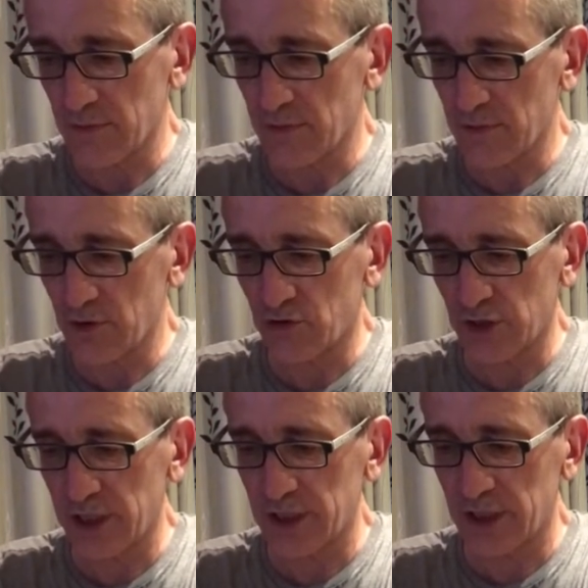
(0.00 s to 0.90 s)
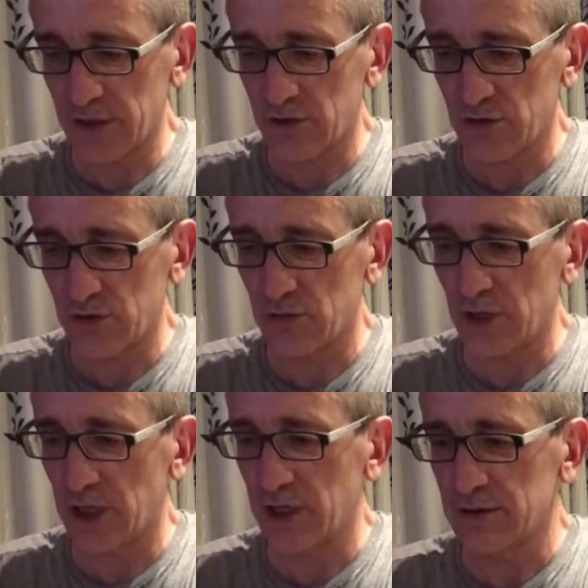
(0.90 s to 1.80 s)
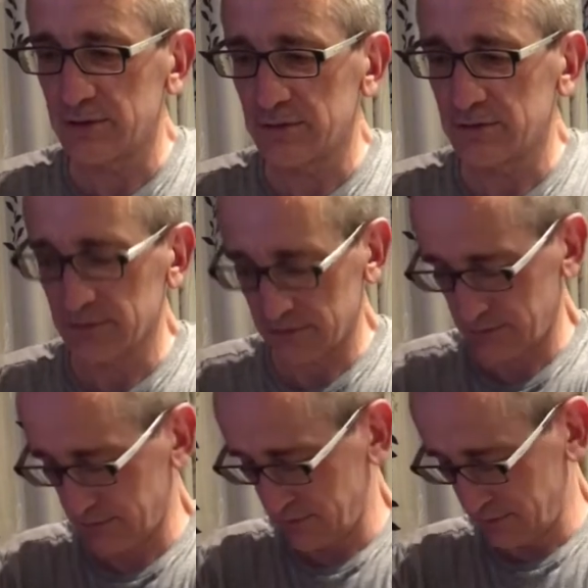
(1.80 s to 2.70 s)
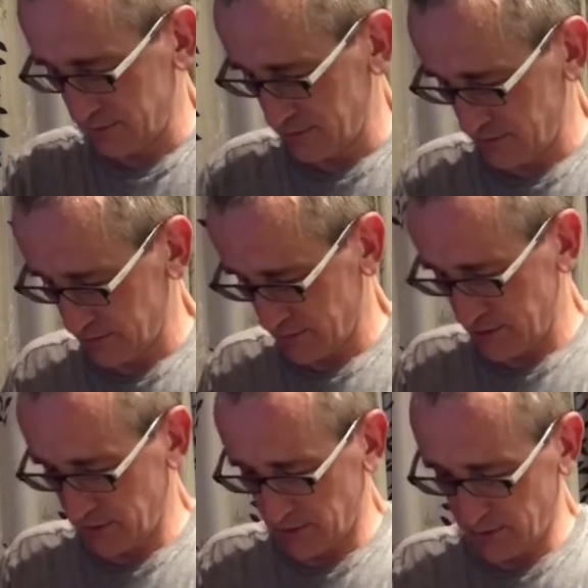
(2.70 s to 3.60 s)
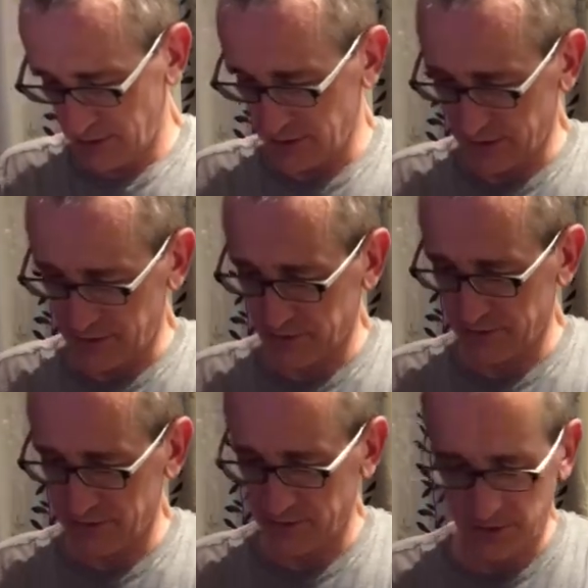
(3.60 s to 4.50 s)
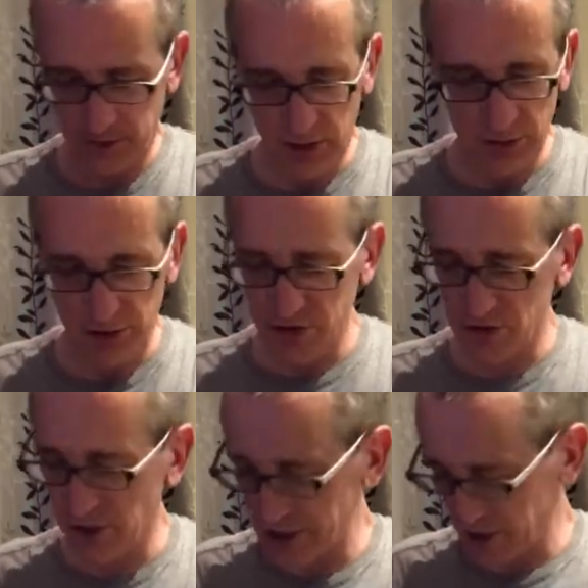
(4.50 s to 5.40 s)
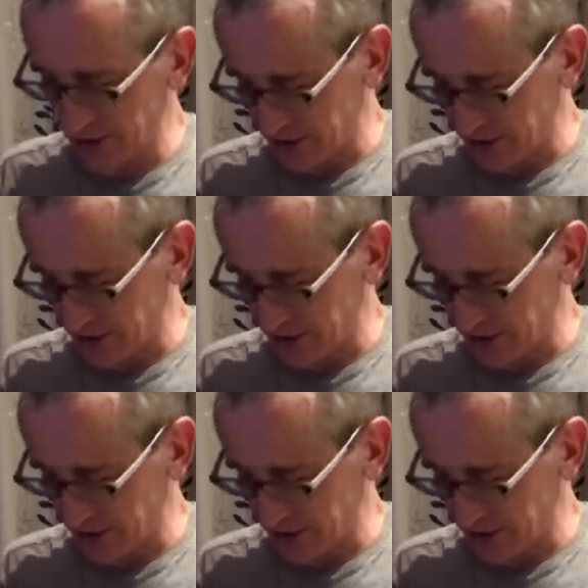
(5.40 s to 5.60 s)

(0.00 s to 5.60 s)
you're trying to get to, I don't know where it is. Anyways, you're trying to get to